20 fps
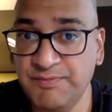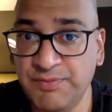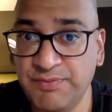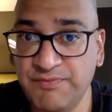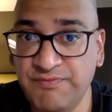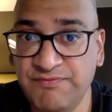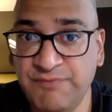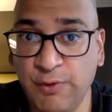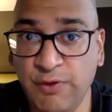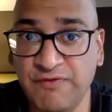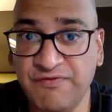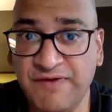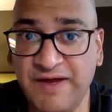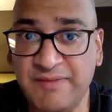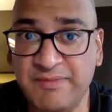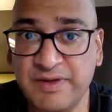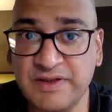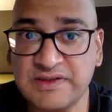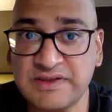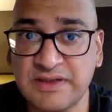4 or 5
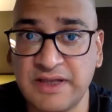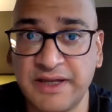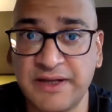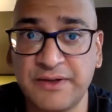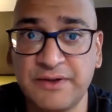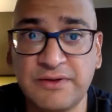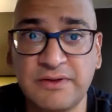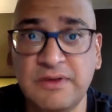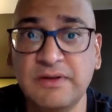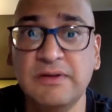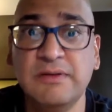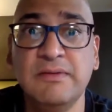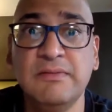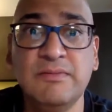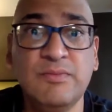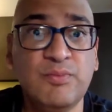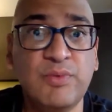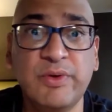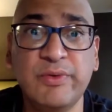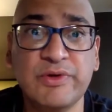months later,
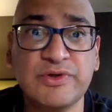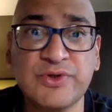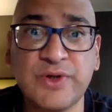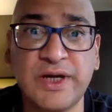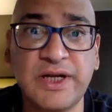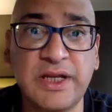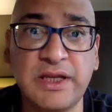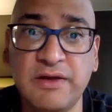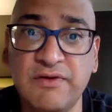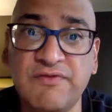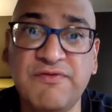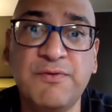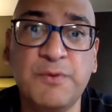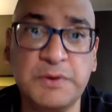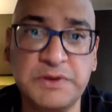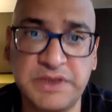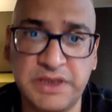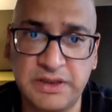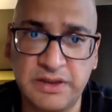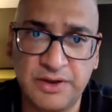we were trading at
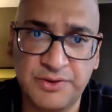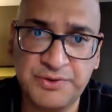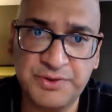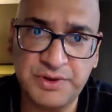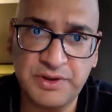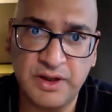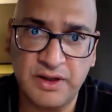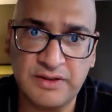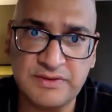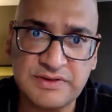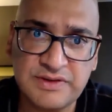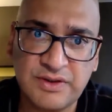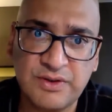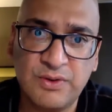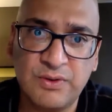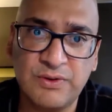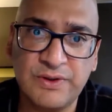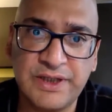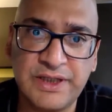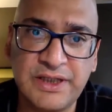$1,400 a
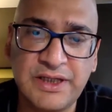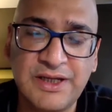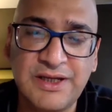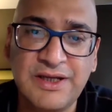coin.